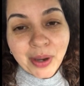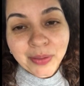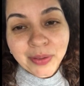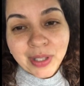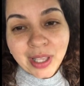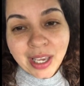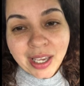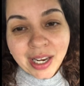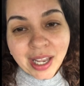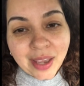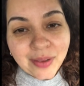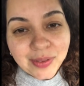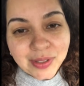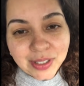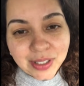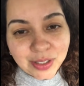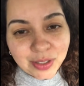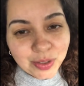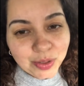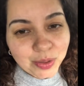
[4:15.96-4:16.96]
that having
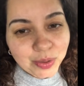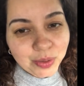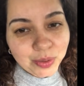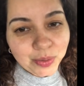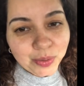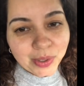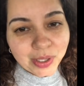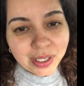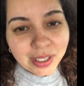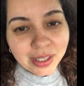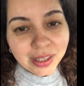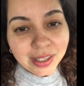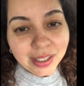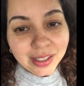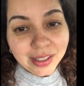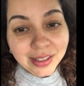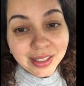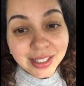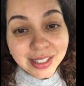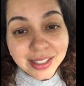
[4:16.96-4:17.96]
to do with
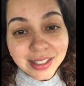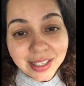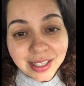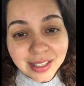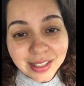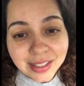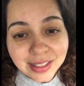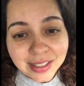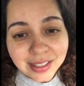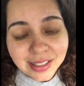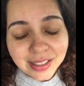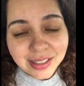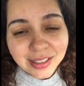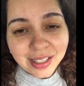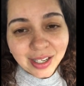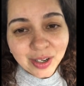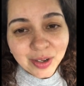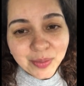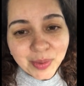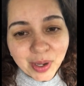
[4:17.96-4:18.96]
the cysts
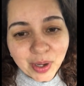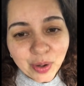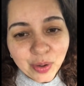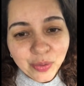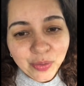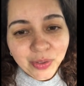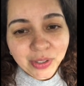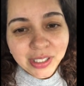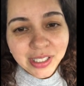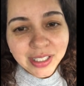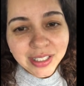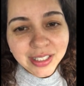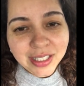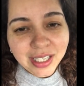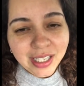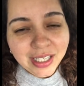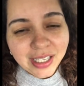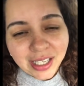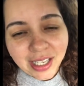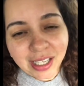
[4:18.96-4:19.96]
that are my ovaries,
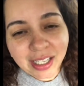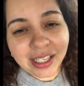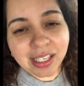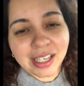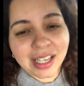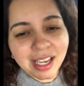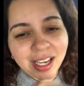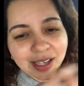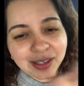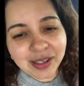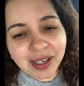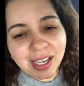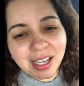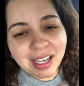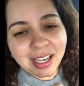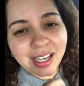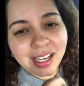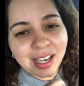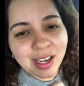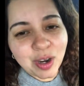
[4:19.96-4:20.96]
and I
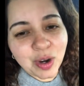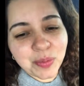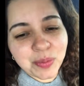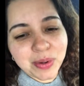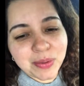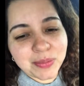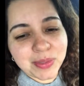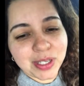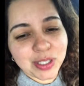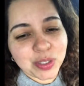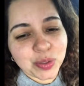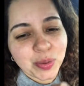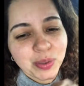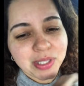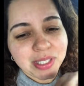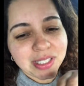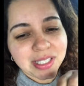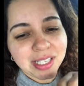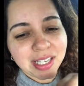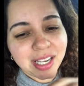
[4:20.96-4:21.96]
hope I'm not
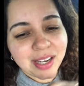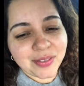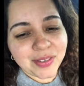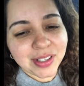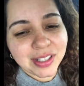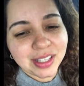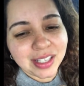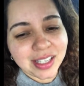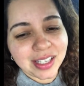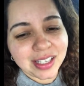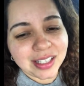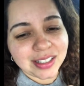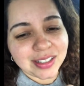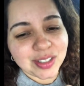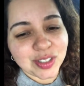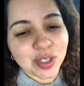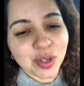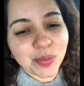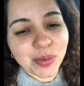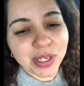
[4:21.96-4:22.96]
twisting everything
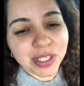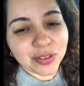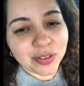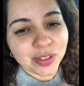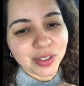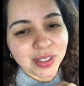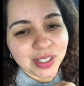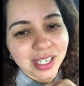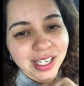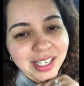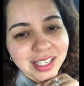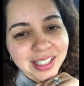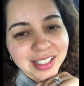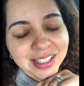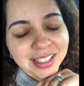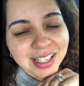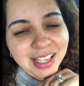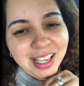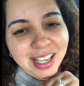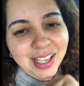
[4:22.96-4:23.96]
too much for you
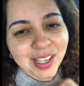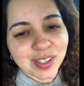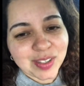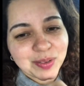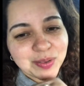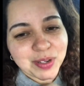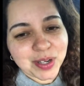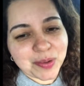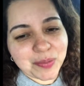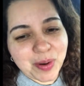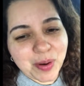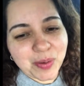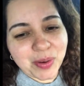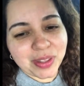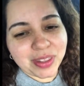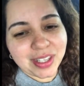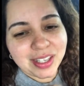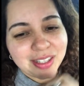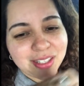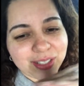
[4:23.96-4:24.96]
guys, because I'm talking about
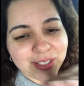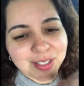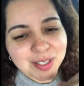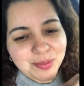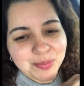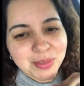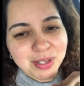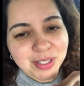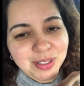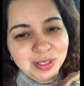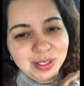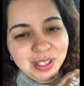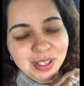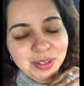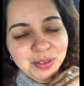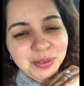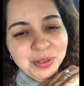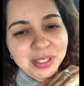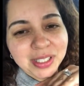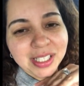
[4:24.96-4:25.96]
one thing then jumping to
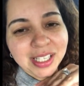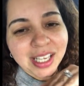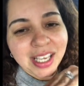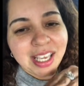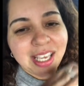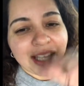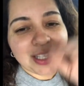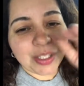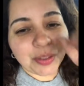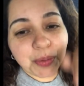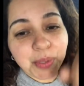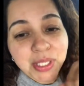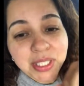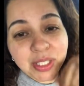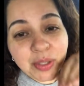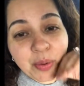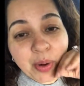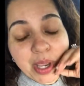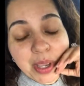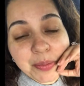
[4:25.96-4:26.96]
another one. The
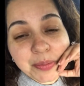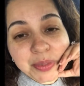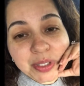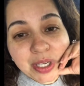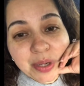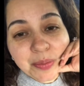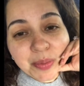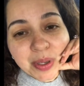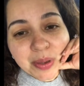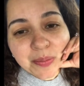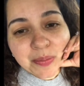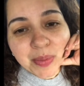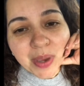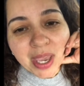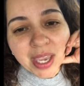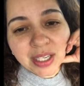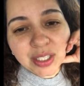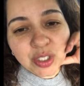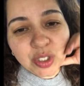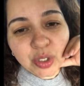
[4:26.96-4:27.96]
reason why I'm jumping
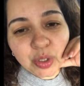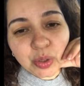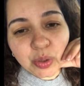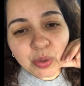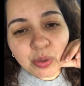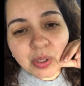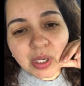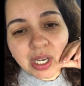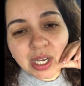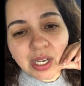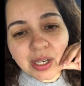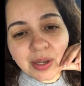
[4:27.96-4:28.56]
back to